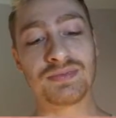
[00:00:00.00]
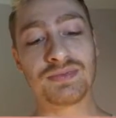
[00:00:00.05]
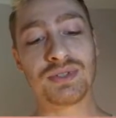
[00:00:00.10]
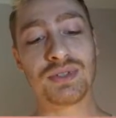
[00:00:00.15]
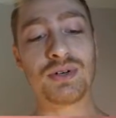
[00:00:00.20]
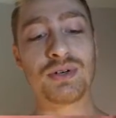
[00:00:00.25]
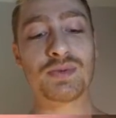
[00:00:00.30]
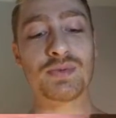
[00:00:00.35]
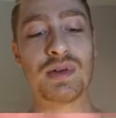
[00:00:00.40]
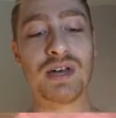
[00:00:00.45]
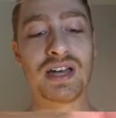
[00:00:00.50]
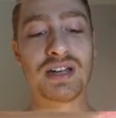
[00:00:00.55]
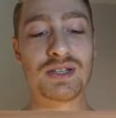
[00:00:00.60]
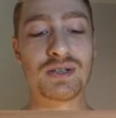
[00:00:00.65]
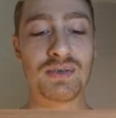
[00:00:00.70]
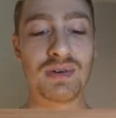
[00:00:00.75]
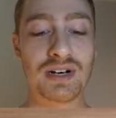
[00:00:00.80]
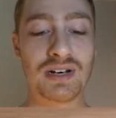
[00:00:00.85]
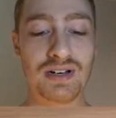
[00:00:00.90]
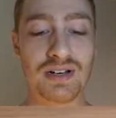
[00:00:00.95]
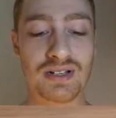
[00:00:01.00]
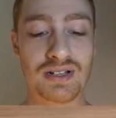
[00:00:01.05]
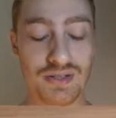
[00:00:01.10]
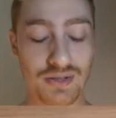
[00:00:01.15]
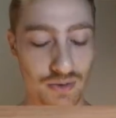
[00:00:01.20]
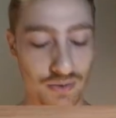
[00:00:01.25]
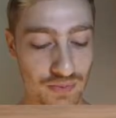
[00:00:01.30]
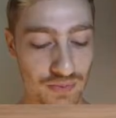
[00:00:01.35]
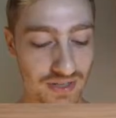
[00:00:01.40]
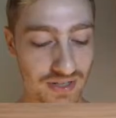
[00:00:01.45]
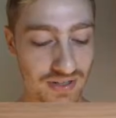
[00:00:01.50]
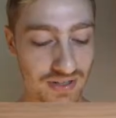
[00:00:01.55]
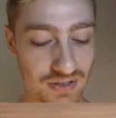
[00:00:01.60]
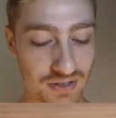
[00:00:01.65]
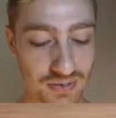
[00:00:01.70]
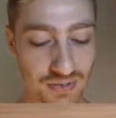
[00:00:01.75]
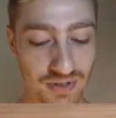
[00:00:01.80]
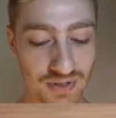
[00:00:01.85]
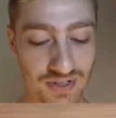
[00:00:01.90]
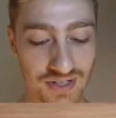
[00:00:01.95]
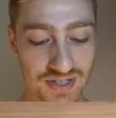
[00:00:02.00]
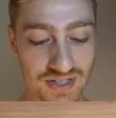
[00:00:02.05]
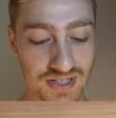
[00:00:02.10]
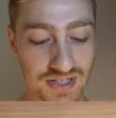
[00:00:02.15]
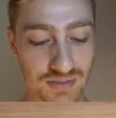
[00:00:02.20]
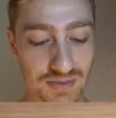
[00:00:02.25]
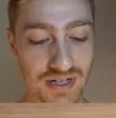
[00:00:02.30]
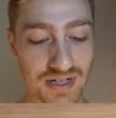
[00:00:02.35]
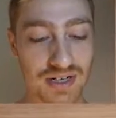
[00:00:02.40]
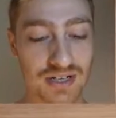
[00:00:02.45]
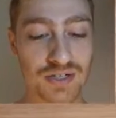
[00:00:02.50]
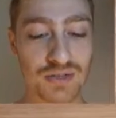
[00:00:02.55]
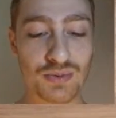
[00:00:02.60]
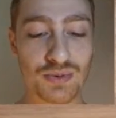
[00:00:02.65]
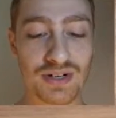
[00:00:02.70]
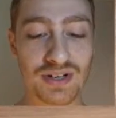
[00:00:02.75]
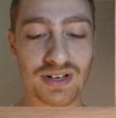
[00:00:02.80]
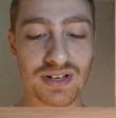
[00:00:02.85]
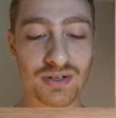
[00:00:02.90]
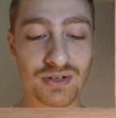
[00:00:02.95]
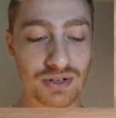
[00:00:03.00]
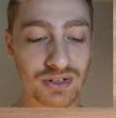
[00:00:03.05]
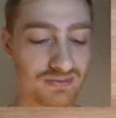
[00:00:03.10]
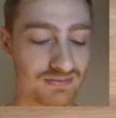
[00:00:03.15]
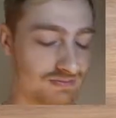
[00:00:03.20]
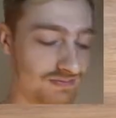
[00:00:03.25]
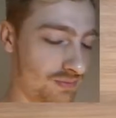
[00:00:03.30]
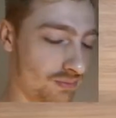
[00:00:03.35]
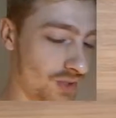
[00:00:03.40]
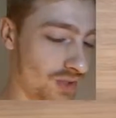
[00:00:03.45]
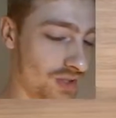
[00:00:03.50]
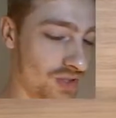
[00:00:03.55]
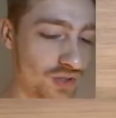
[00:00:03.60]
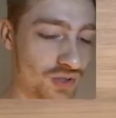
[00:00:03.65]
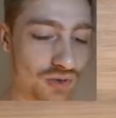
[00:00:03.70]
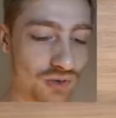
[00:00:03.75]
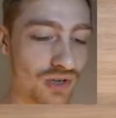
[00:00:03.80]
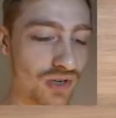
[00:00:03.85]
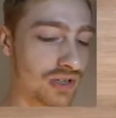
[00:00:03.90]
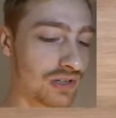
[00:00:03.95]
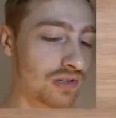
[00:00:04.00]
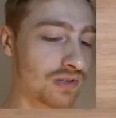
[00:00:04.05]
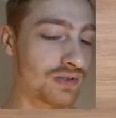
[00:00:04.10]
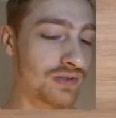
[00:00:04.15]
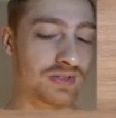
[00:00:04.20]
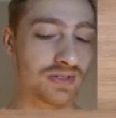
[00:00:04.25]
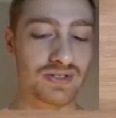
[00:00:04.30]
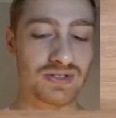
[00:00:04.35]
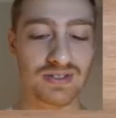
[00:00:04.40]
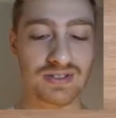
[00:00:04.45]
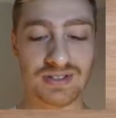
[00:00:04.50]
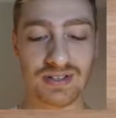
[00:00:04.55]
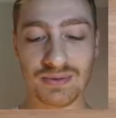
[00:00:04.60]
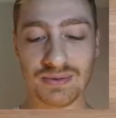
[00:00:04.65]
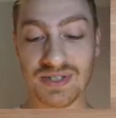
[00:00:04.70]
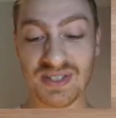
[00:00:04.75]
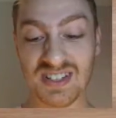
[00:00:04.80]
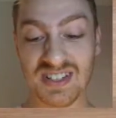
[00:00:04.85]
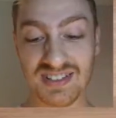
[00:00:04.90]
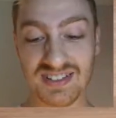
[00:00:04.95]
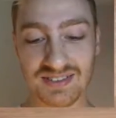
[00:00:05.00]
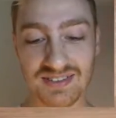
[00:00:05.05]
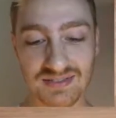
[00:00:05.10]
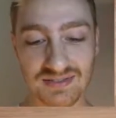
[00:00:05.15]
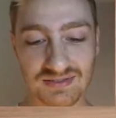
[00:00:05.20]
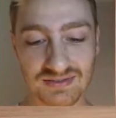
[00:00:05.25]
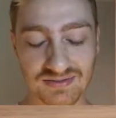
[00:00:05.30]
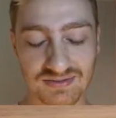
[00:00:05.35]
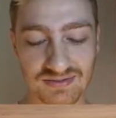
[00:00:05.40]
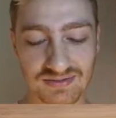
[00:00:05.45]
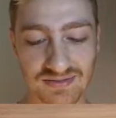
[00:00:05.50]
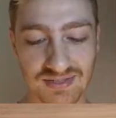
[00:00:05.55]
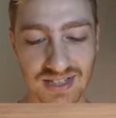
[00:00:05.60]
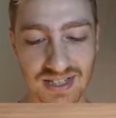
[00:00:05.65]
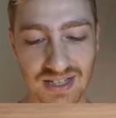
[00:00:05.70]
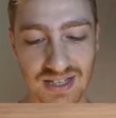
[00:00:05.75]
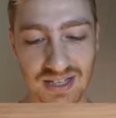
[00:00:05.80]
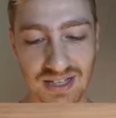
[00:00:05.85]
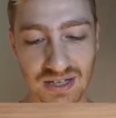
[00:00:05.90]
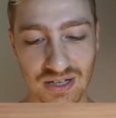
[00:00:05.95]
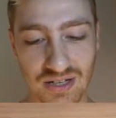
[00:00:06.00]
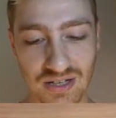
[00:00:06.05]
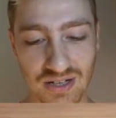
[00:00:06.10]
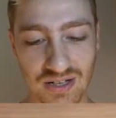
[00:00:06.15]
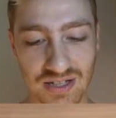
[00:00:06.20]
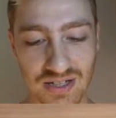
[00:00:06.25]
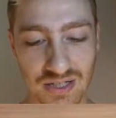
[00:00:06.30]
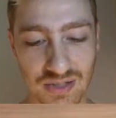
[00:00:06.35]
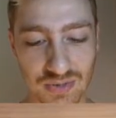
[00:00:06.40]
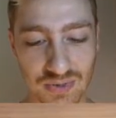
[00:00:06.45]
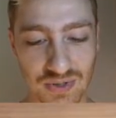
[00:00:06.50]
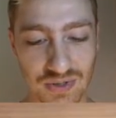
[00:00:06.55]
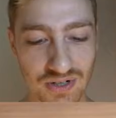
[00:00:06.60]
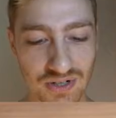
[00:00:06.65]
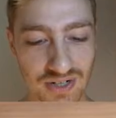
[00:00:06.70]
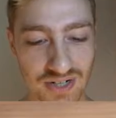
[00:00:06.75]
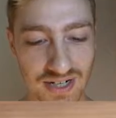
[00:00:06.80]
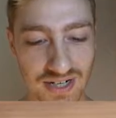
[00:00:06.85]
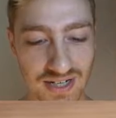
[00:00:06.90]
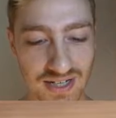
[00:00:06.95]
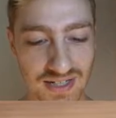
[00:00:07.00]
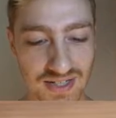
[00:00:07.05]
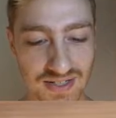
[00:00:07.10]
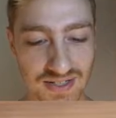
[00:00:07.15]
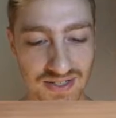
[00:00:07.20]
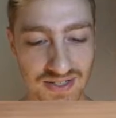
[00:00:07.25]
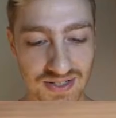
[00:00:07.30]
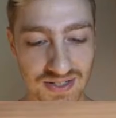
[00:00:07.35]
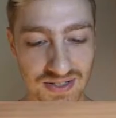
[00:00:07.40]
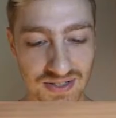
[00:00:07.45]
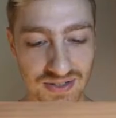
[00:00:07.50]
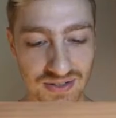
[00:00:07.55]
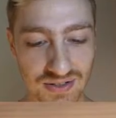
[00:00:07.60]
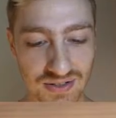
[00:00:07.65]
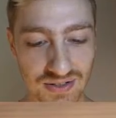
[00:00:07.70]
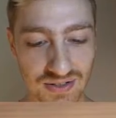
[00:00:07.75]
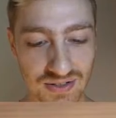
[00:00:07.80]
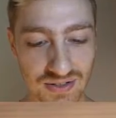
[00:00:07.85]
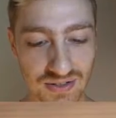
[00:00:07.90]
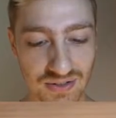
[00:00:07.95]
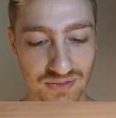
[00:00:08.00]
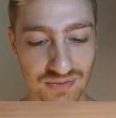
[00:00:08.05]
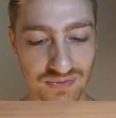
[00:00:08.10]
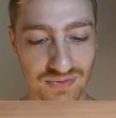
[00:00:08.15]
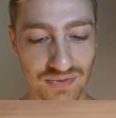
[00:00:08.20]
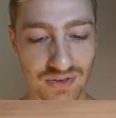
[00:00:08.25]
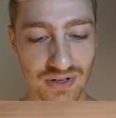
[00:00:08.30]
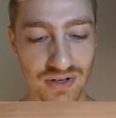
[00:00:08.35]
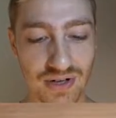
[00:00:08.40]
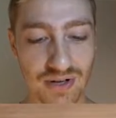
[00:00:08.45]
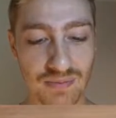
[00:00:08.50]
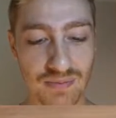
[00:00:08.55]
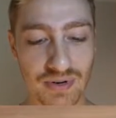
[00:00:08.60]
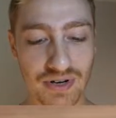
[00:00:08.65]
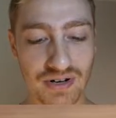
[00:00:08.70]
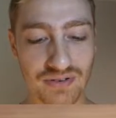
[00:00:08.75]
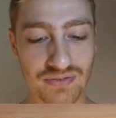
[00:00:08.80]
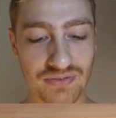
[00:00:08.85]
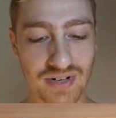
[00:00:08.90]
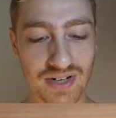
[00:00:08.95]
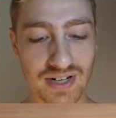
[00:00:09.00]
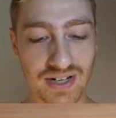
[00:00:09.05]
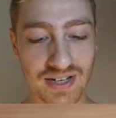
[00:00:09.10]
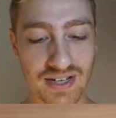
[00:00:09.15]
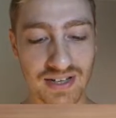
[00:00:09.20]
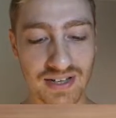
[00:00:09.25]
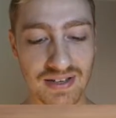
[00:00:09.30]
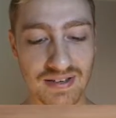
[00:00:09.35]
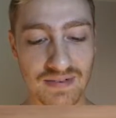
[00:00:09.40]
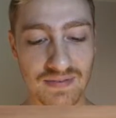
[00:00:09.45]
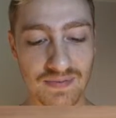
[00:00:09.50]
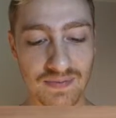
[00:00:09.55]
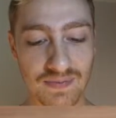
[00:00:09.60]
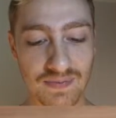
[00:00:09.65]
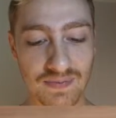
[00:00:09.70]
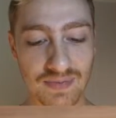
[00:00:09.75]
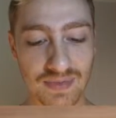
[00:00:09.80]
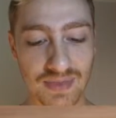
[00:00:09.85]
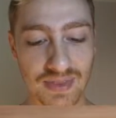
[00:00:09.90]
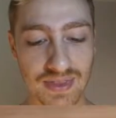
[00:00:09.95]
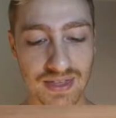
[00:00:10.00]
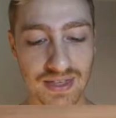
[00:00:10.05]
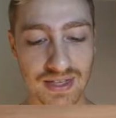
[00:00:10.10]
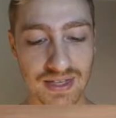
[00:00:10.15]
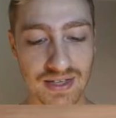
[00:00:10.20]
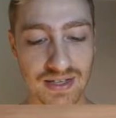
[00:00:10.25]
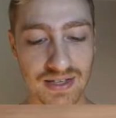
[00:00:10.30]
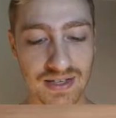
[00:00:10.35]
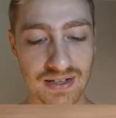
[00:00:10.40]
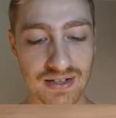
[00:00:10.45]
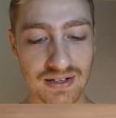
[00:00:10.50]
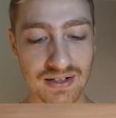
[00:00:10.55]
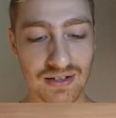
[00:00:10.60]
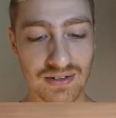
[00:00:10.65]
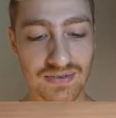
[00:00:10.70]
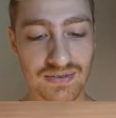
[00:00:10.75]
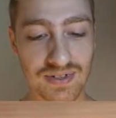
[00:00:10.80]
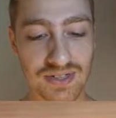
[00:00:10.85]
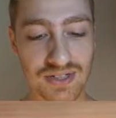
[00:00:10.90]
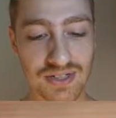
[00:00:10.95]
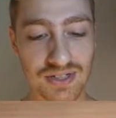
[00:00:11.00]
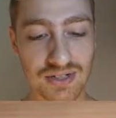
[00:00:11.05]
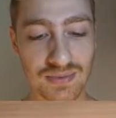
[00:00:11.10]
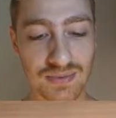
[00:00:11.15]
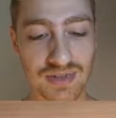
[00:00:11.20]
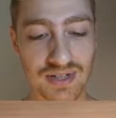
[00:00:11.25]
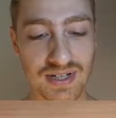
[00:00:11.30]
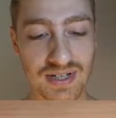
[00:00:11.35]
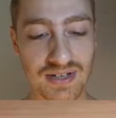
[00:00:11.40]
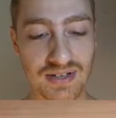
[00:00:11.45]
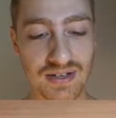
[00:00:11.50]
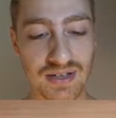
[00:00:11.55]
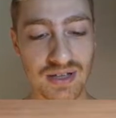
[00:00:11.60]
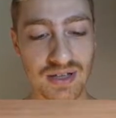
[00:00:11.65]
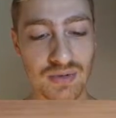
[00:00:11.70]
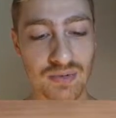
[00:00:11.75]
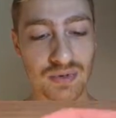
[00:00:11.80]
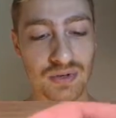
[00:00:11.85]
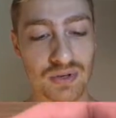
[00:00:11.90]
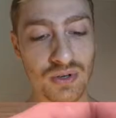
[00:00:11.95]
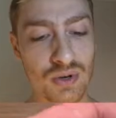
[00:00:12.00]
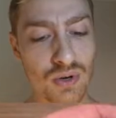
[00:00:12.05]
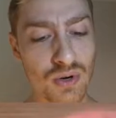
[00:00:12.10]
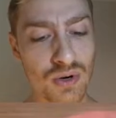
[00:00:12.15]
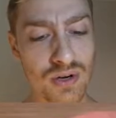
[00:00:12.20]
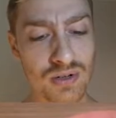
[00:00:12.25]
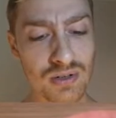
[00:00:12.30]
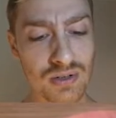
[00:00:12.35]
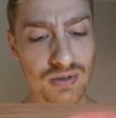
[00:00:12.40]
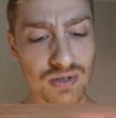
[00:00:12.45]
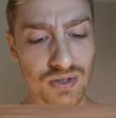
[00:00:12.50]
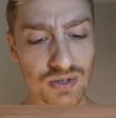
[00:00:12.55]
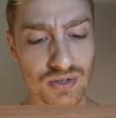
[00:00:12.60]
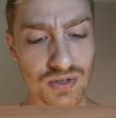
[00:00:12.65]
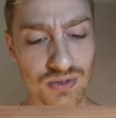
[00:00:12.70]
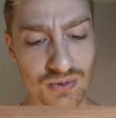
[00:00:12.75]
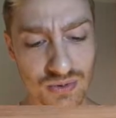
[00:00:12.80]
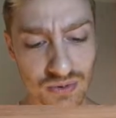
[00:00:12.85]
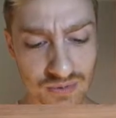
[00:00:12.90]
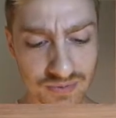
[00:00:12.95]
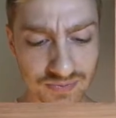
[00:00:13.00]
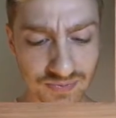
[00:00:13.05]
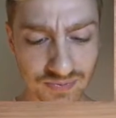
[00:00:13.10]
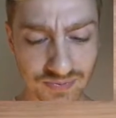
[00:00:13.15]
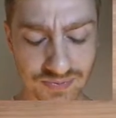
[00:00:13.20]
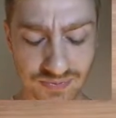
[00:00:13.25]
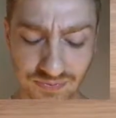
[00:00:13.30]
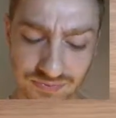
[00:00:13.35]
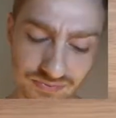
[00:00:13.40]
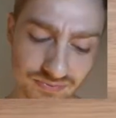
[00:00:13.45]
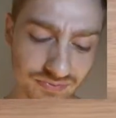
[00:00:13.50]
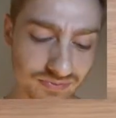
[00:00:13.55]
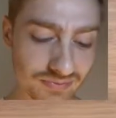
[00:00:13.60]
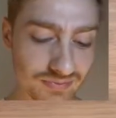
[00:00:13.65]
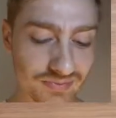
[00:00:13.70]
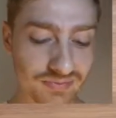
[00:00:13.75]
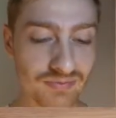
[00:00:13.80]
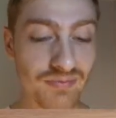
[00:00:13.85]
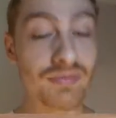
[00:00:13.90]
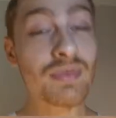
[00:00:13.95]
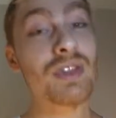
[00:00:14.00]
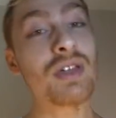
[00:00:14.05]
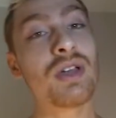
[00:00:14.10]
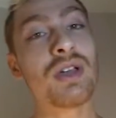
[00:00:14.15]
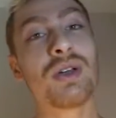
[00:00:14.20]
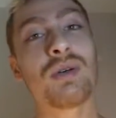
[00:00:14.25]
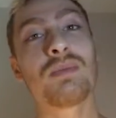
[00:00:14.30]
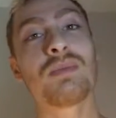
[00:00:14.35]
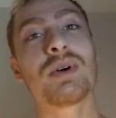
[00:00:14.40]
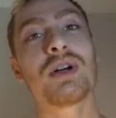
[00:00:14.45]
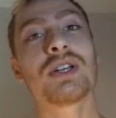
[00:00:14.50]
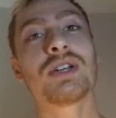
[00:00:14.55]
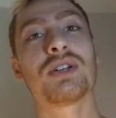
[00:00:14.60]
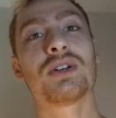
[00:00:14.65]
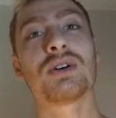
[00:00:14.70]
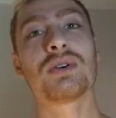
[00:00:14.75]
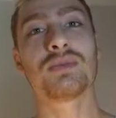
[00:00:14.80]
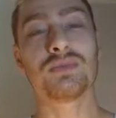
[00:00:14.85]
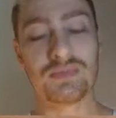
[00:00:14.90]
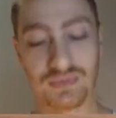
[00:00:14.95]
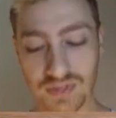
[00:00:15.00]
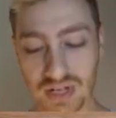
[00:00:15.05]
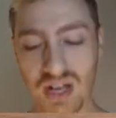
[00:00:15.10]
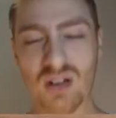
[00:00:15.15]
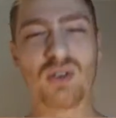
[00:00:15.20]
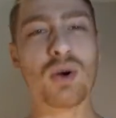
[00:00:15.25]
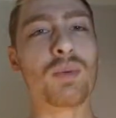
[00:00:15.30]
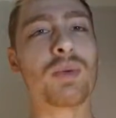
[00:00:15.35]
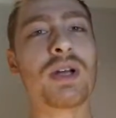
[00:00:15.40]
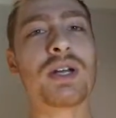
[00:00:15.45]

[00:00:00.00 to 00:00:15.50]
not as bad as my last opening, to be honest. In my last one I got, what, 2 holos? That was it. At least we got a nice full art Butterfree there. Lovely jubbly. But no holos at all. But you know, I've got